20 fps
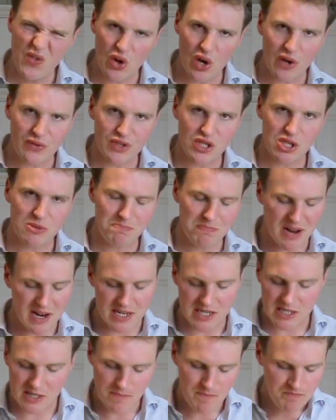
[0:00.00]
full of
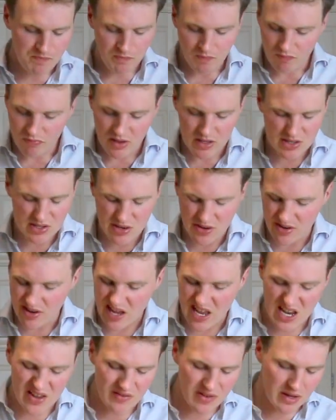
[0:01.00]
spice. It's got
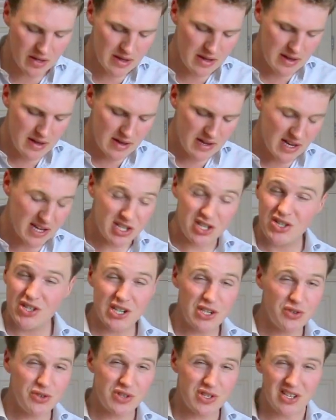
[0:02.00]
kind of a
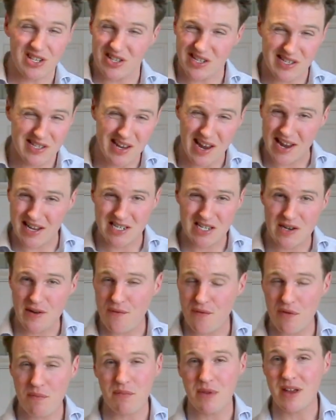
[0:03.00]
citrusy
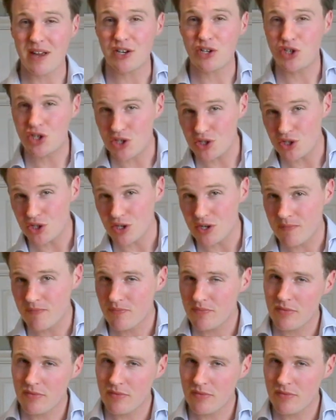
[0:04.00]
zest from that ginger,